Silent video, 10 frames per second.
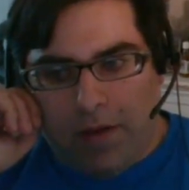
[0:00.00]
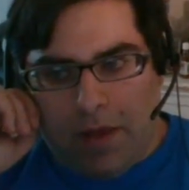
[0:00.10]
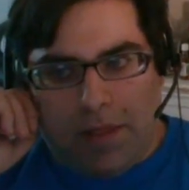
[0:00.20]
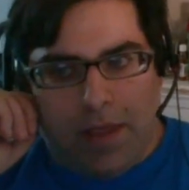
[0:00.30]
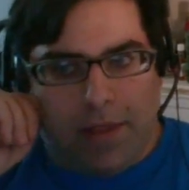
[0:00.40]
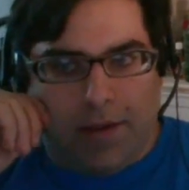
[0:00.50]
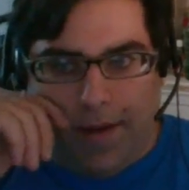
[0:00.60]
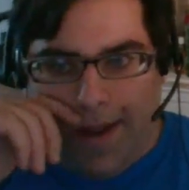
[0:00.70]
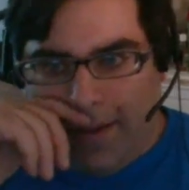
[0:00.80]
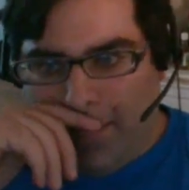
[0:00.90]
I think that a
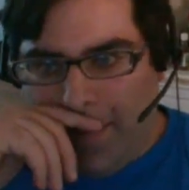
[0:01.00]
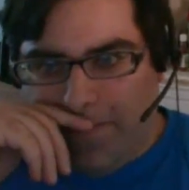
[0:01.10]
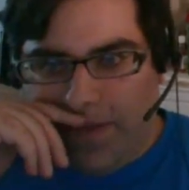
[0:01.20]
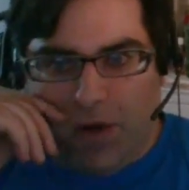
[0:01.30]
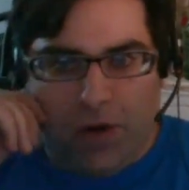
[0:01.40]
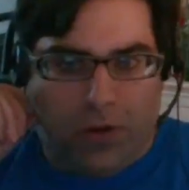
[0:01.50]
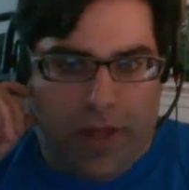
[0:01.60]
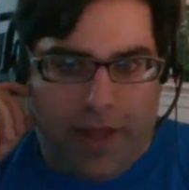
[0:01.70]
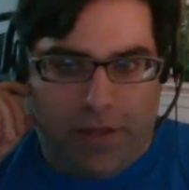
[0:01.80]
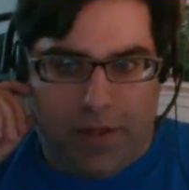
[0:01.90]
lot of them have
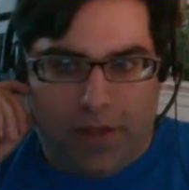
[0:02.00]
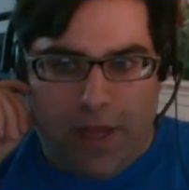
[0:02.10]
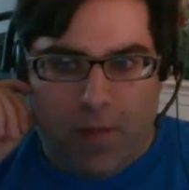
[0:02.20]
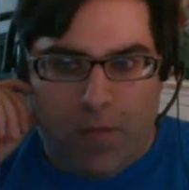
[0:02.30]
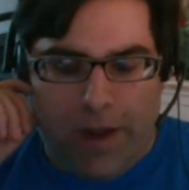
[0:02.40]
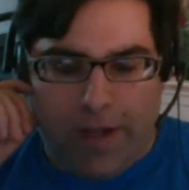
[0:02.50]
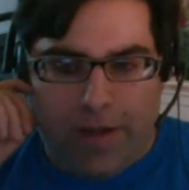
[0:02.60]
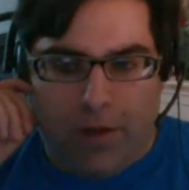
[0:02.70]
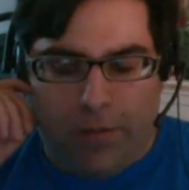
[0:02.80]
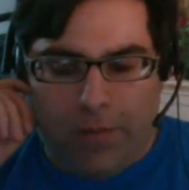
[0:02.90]
internalized the same white
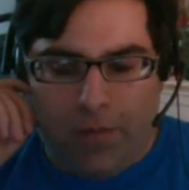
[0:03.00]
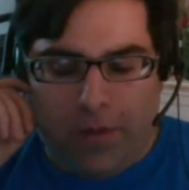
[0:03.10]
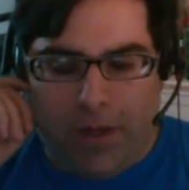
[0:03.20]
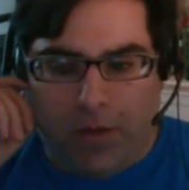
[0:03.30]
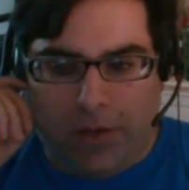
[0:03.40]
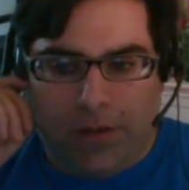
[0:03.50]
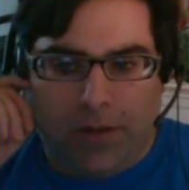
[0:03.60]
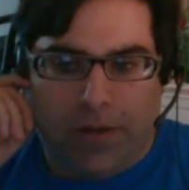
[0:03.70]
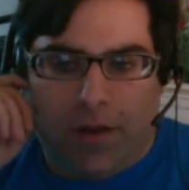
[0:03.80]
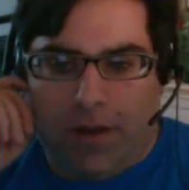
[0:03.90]
guilt
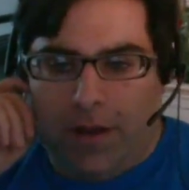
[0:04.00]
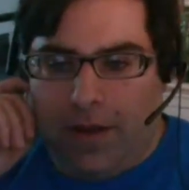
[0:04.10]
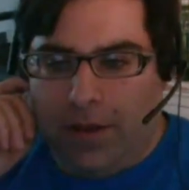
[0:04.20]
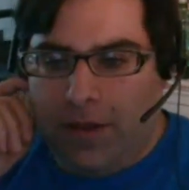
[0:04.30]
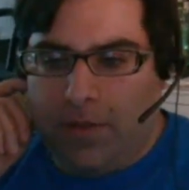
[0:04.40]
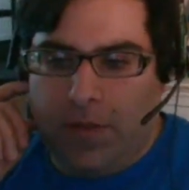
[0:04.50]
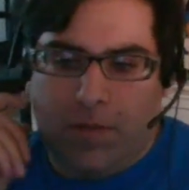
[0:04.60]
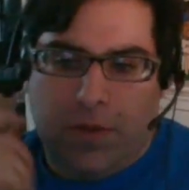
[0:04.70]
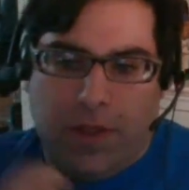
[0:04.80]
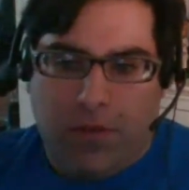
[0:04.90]

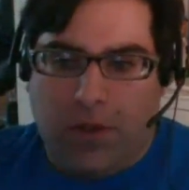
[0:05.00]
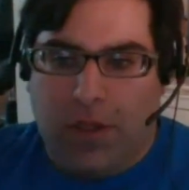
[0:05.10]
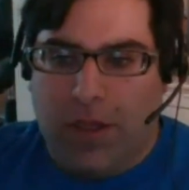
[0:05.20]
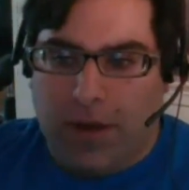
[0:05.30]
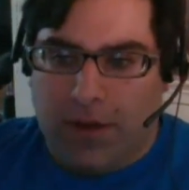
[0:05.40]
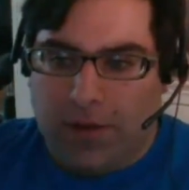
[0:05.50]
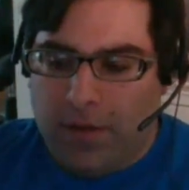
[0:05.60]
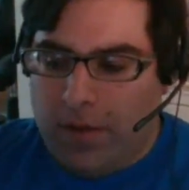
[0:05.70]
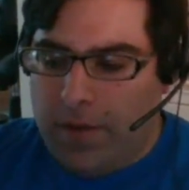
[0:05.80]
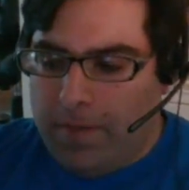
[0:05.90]
symptoms that you see in
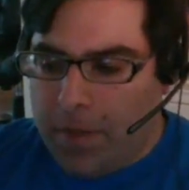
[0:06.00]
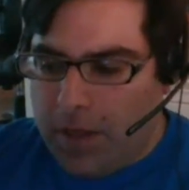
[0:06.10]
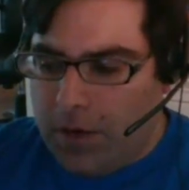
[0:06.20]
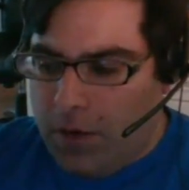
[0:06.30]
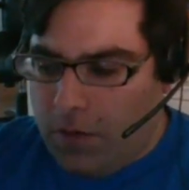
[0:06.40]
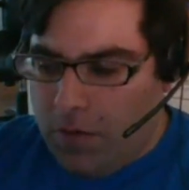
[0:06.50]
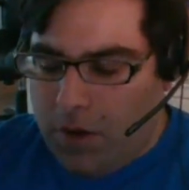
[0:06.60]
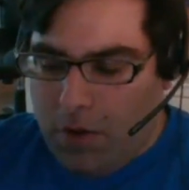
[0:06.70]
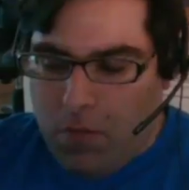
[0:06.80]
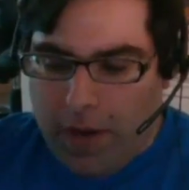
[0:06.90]

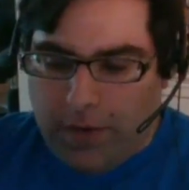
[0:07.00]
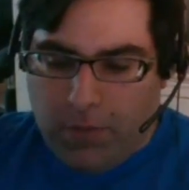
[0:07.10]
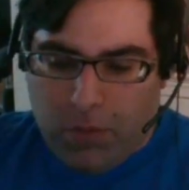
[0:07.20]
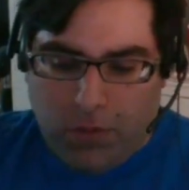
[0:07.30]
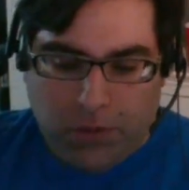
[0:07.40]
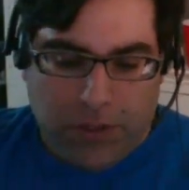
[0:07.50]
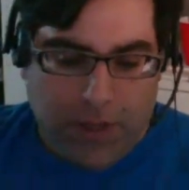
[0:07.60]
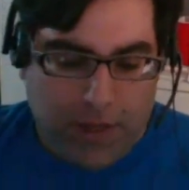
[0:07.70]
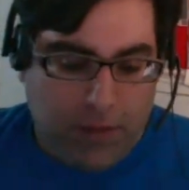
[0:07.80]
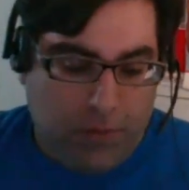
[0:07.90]
white liberals,
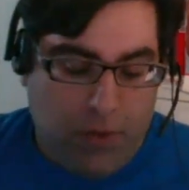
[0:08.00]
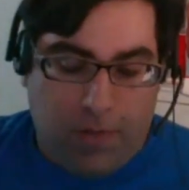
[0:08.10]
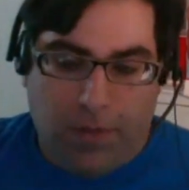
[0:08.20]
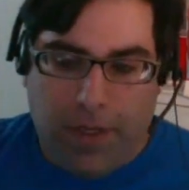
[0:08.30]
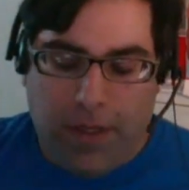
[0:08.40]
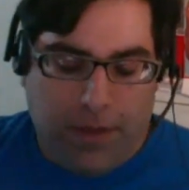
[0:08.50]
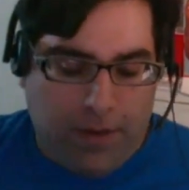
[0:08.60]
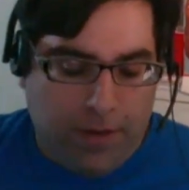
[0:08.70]
and they're probably